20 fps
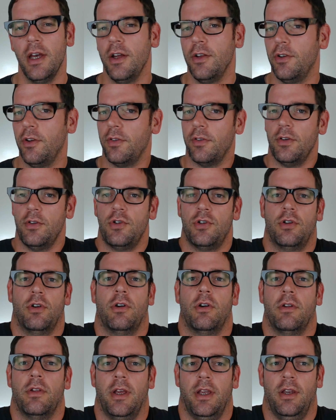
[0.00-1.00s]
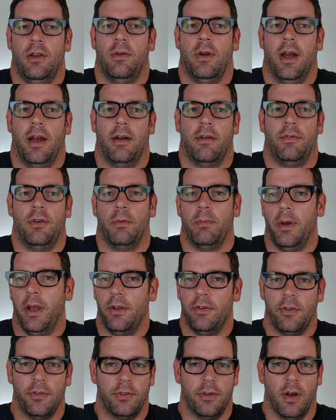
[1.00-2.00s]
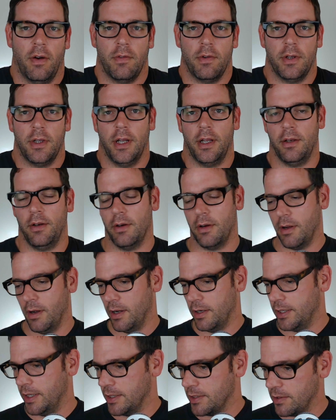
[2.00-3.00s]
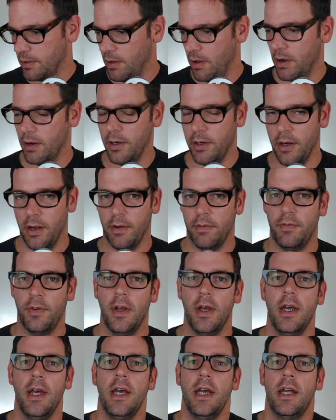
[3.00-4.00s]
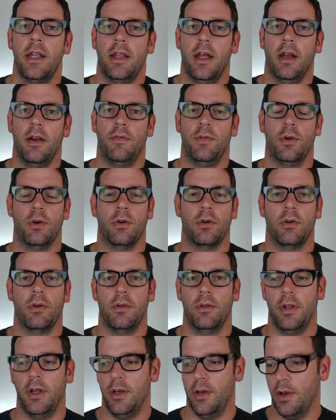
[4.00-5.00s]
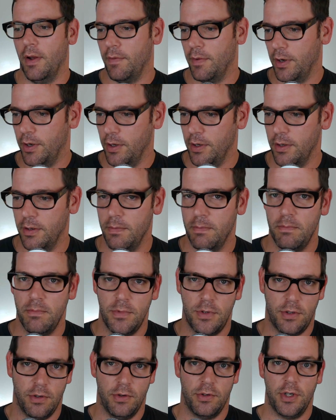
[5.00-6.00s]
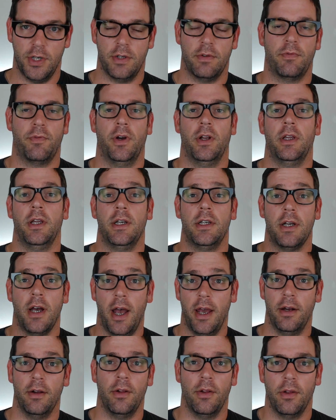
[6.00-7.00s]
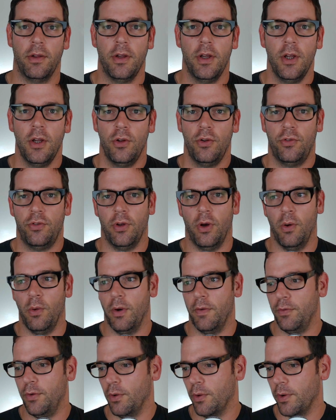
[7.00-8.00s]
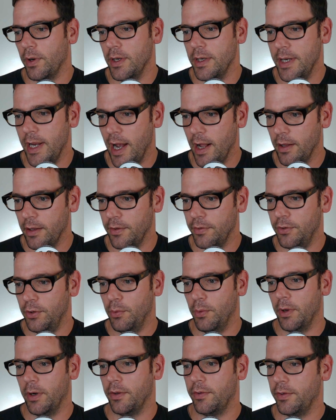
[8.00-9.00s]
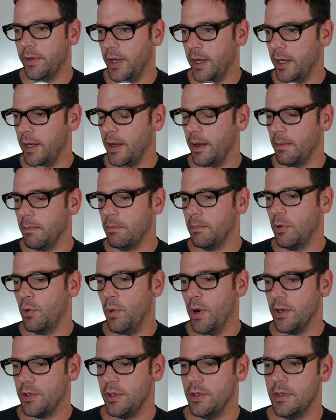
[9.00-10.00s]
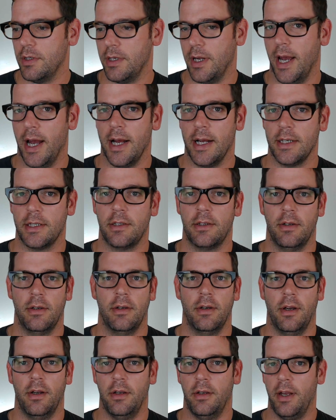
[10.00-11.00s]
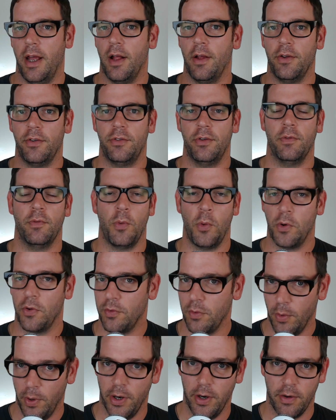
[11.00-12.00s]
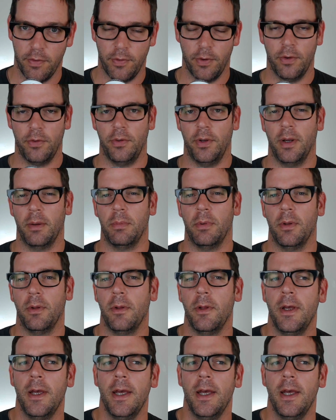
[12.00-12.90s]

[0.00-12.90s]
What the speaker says: Just ensure that you have your bases covered, that your content's long enough, that you have a good search engine friendly title. So if you're in Dallas, you want to say questions to ask a Dallas divorce lawyer, for example.